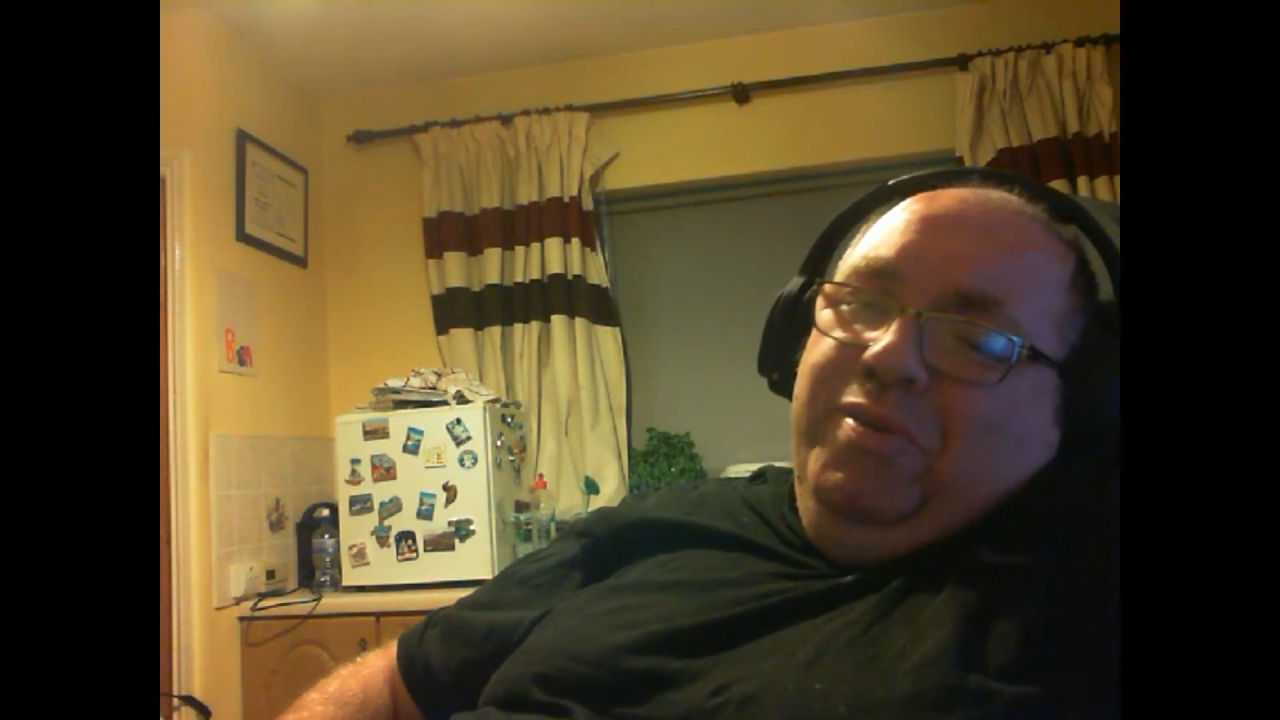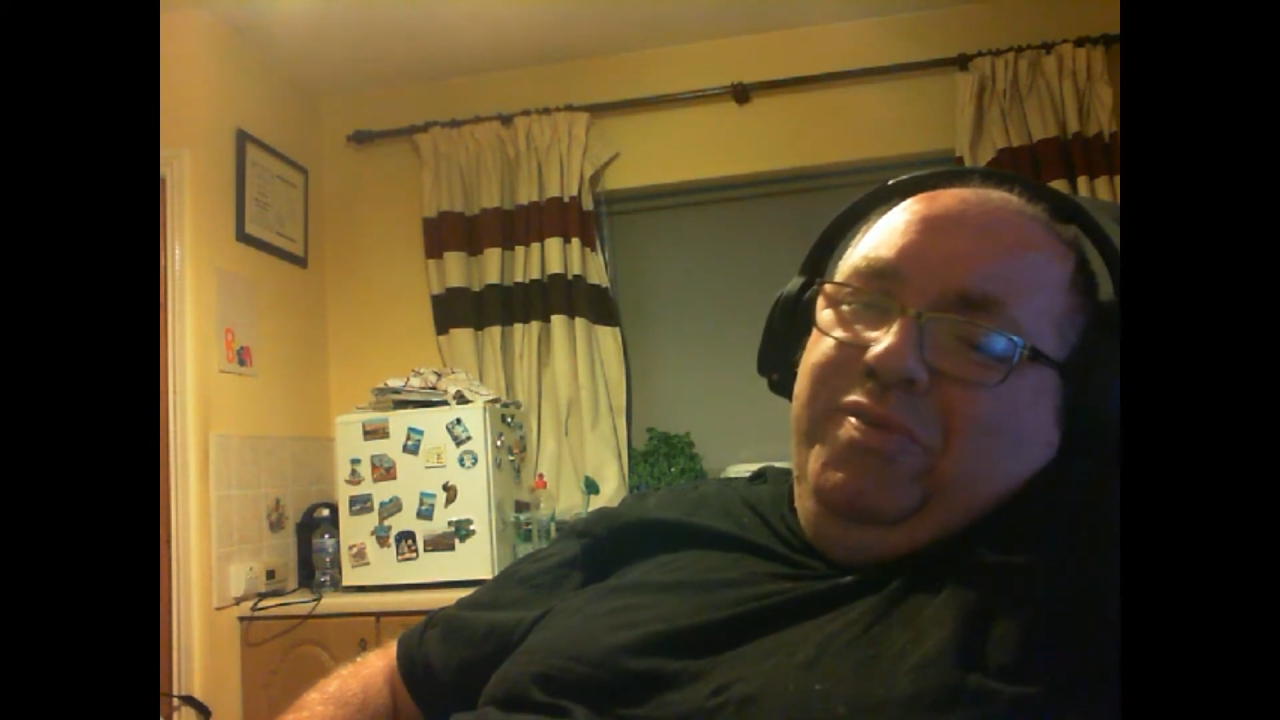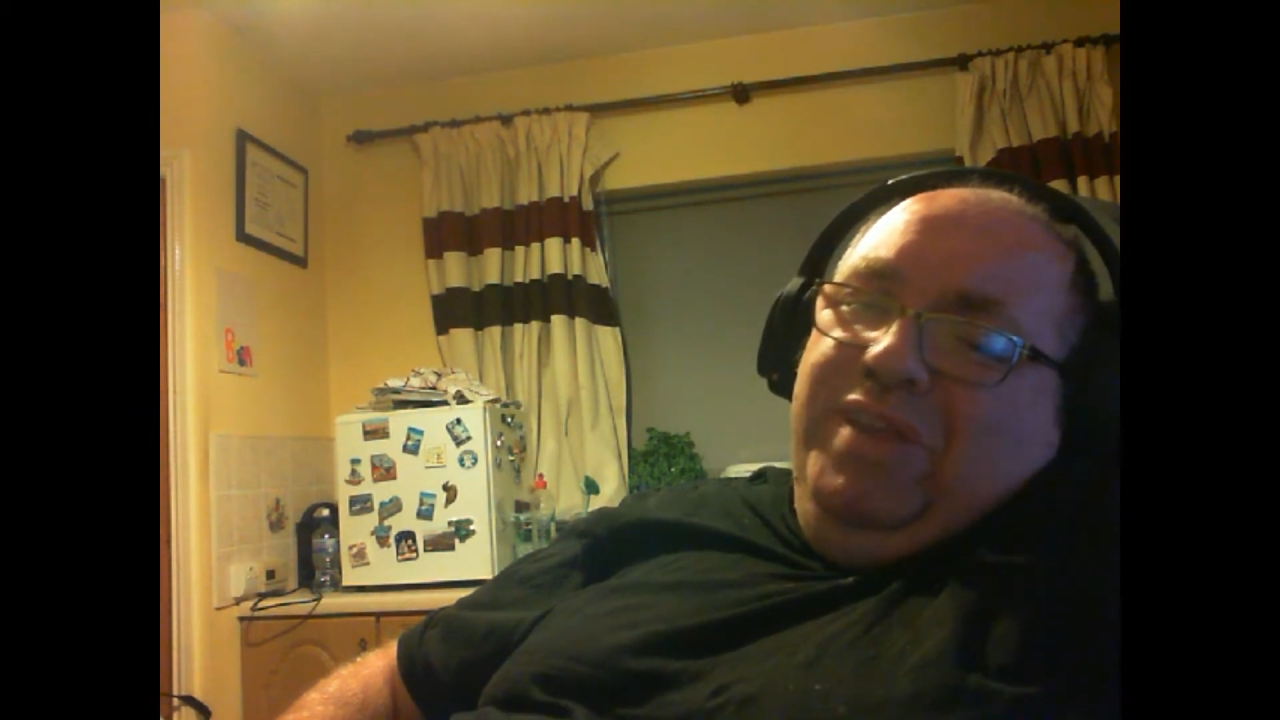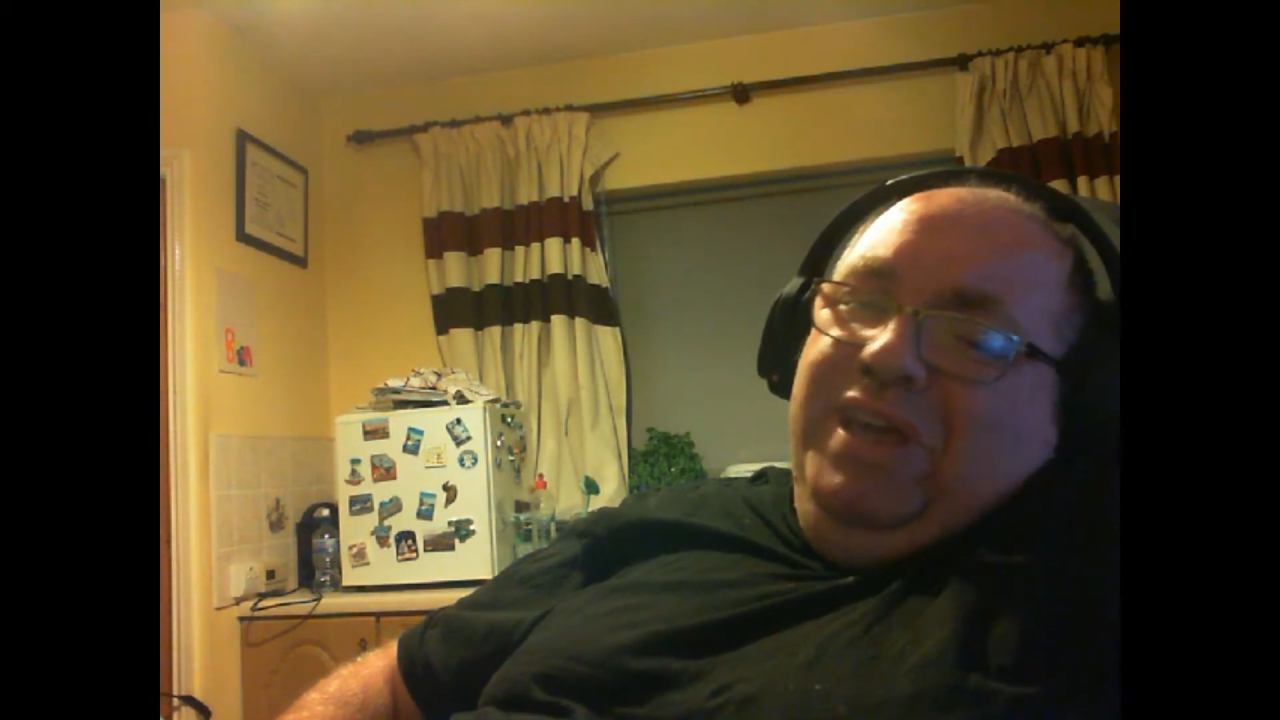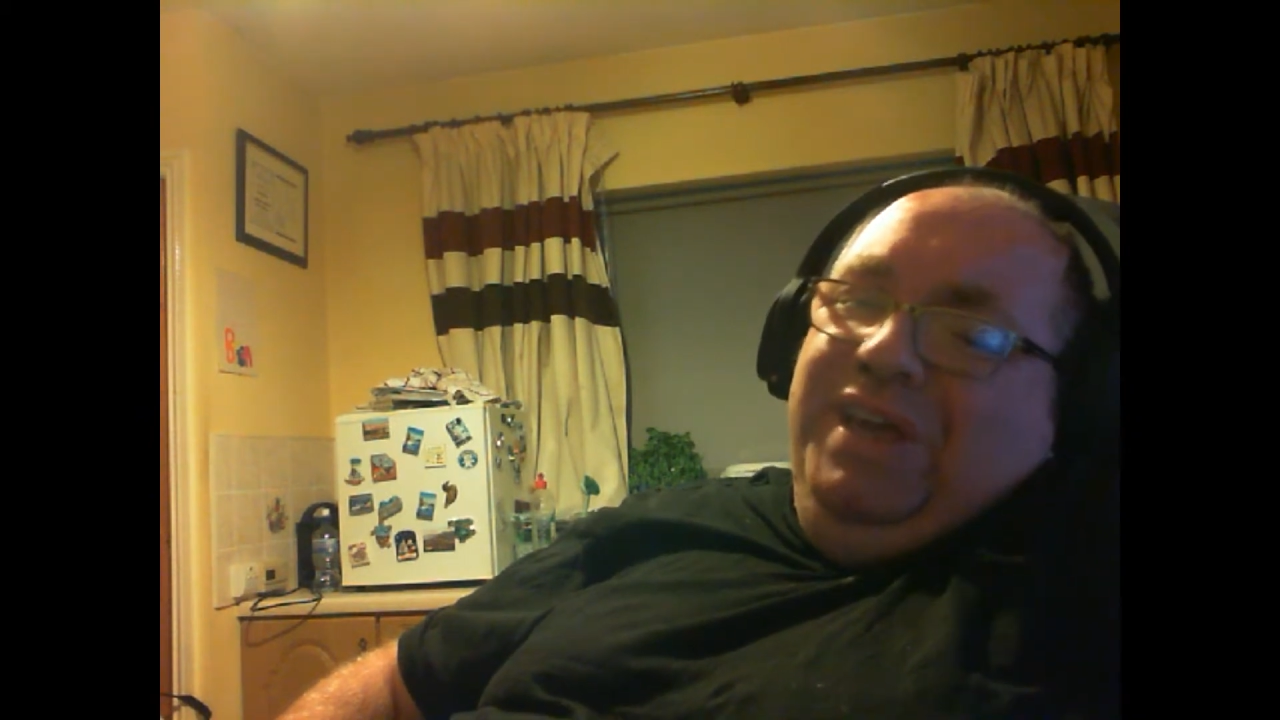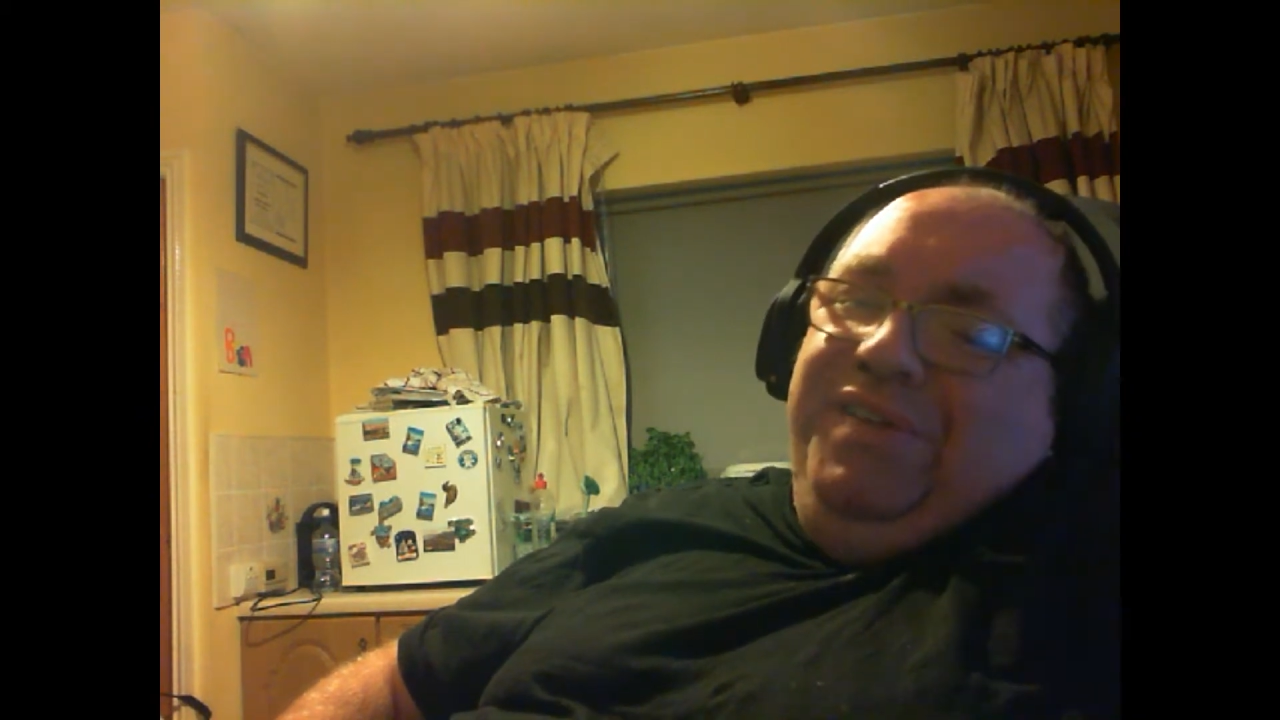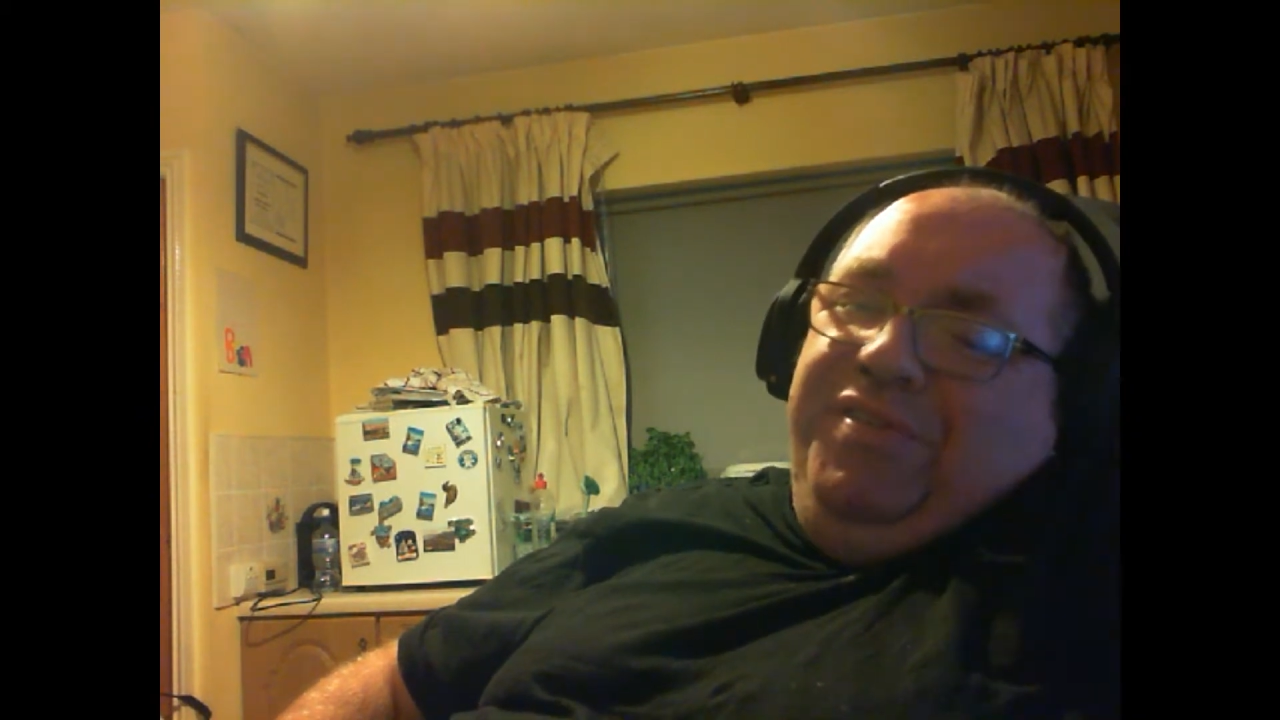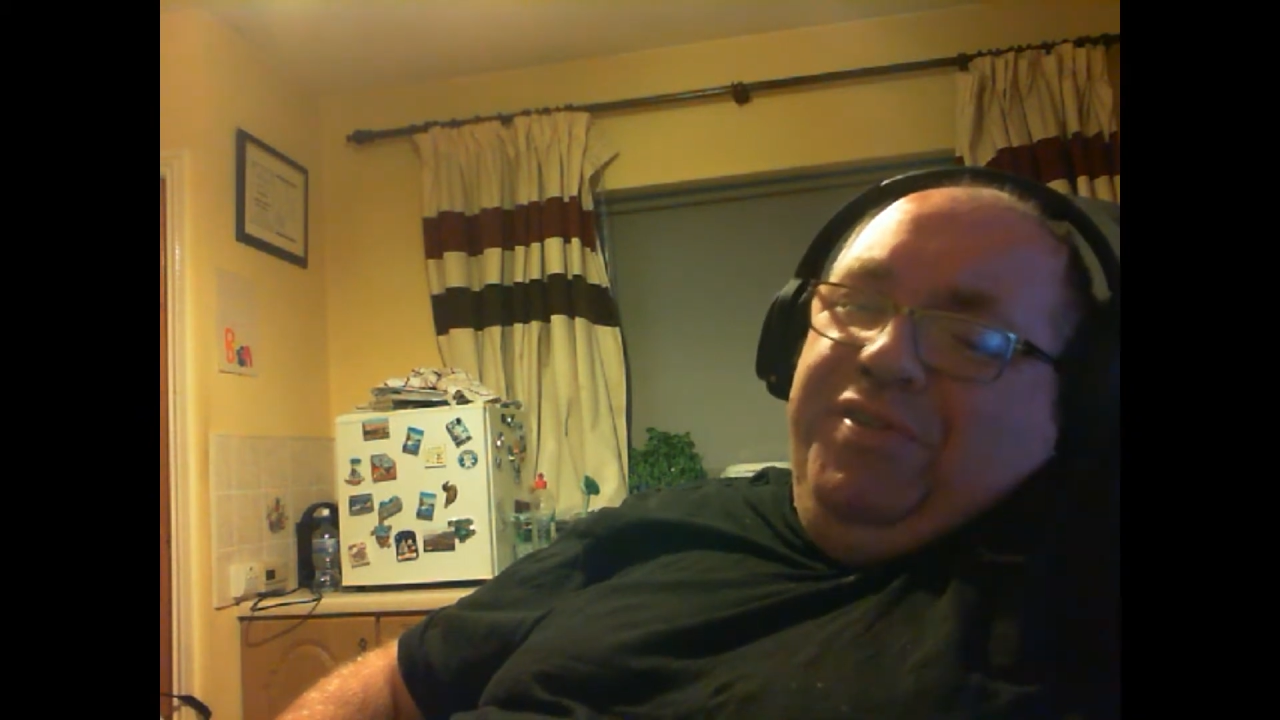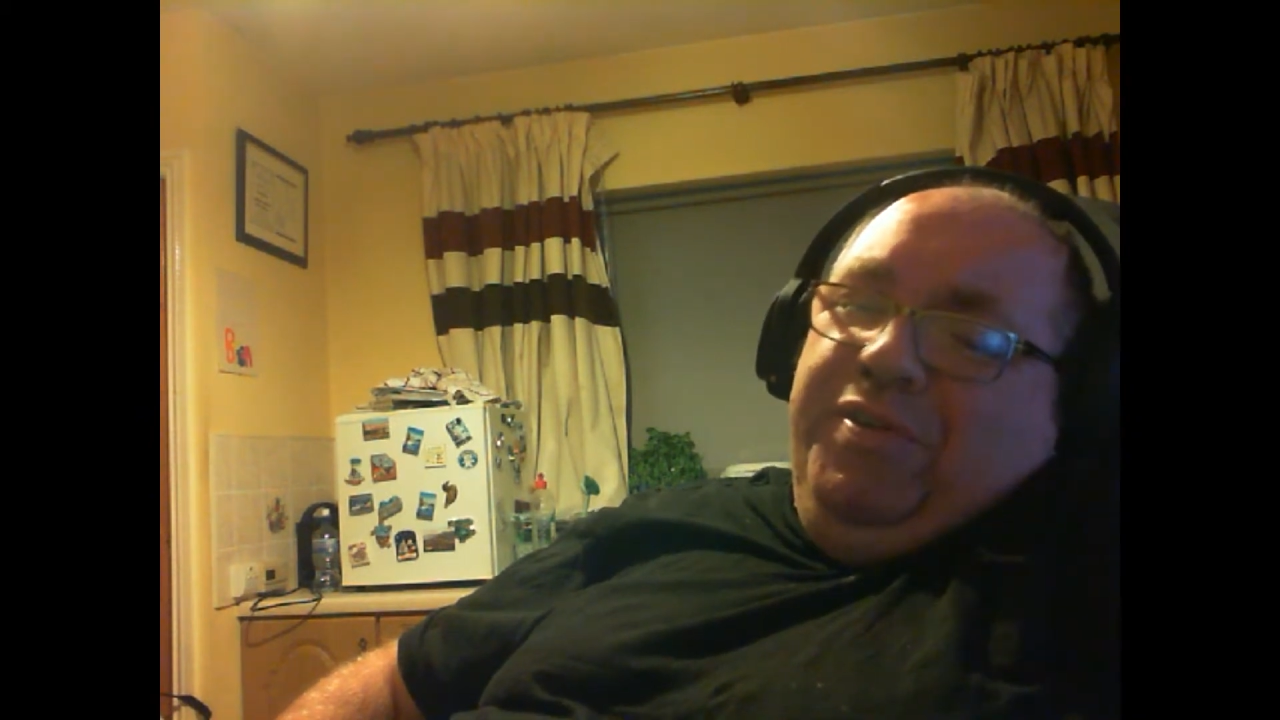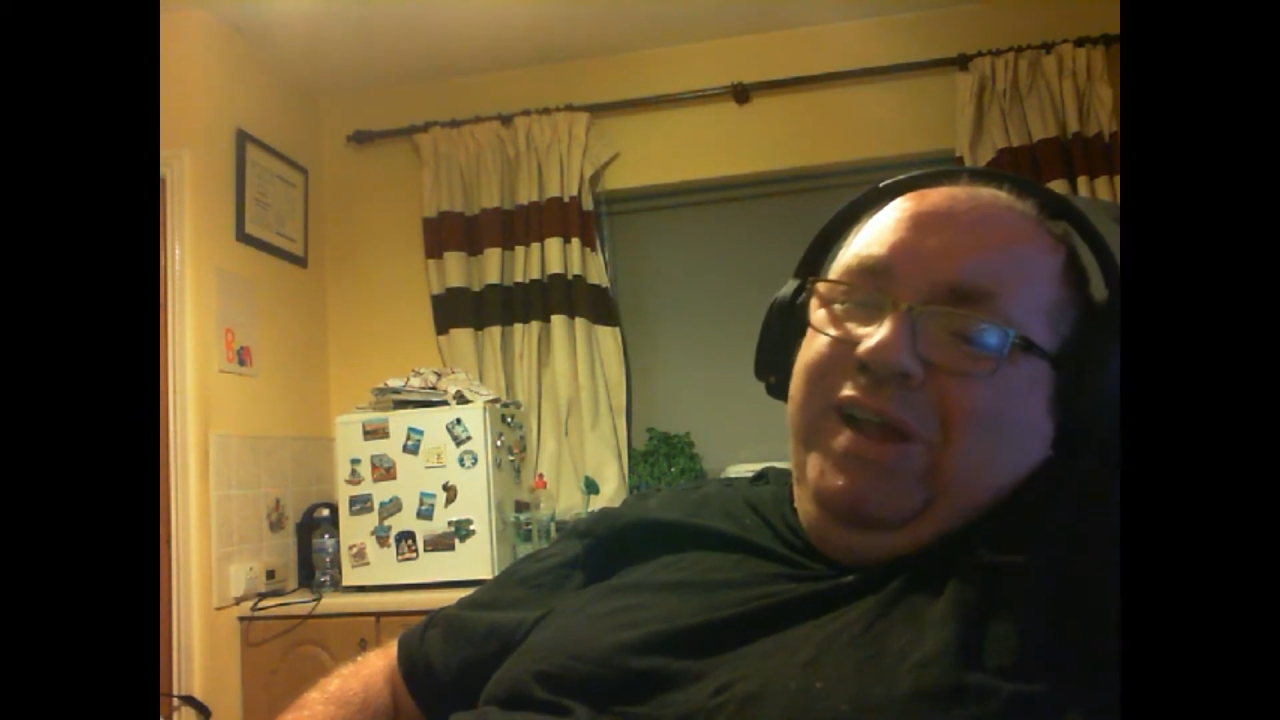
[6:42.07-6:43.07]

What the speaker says: seeds or